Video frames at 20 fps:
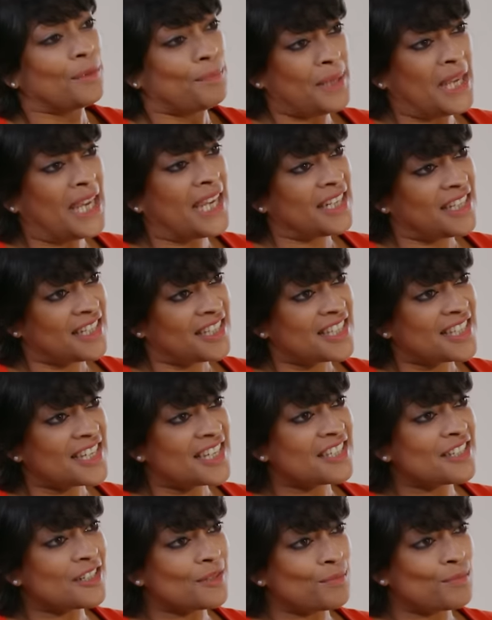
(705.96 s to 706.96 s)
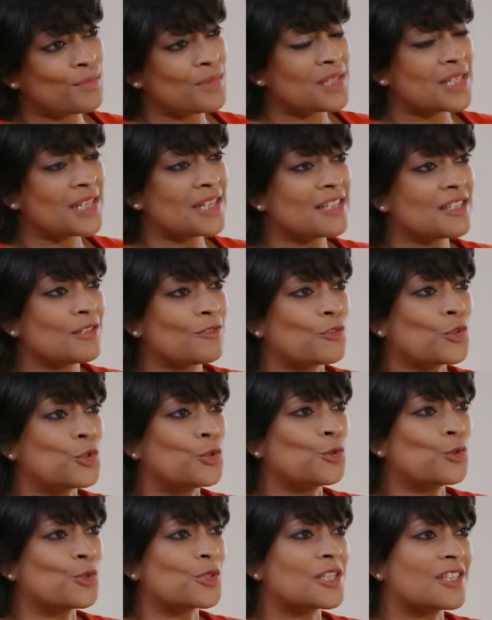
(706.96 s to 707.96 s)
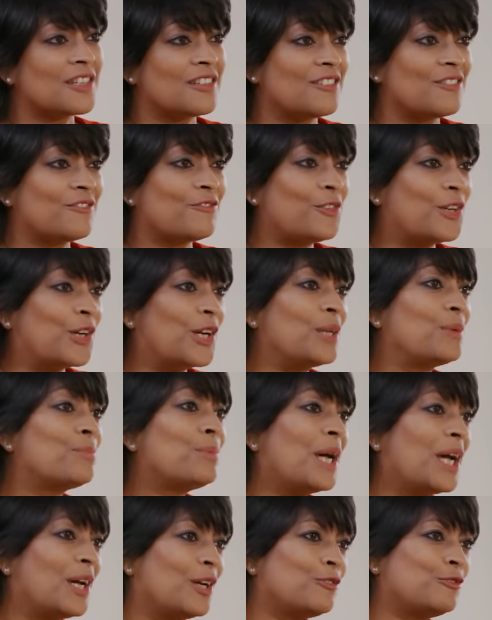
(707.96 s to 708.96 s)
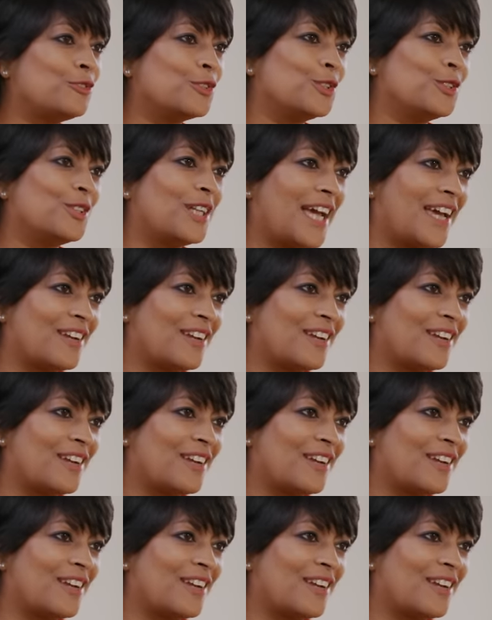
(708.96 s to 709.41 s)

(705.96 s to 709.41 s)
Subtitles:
BAE Systems is, of course, a very powerful